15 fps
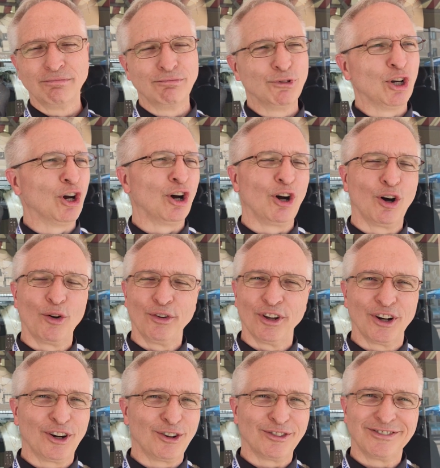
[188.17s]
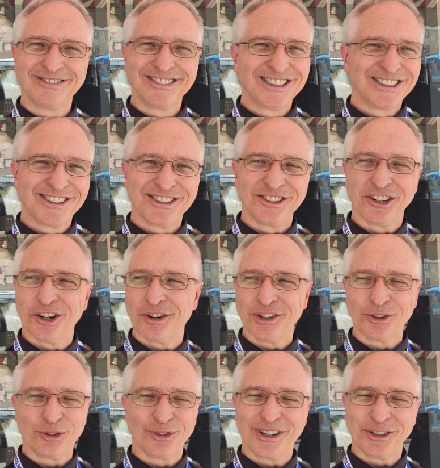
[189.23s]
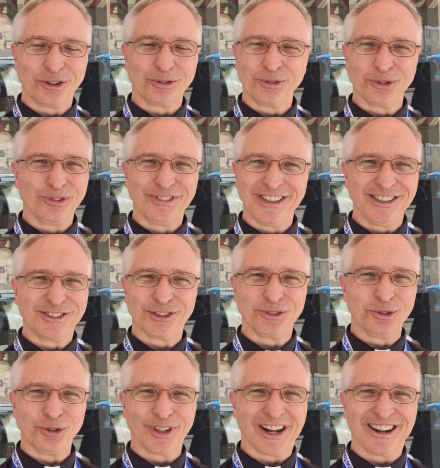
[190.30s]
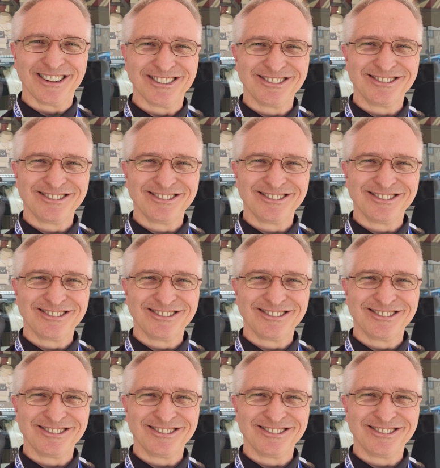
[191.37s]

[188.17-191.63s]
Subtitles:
No. No, I don't need to do that.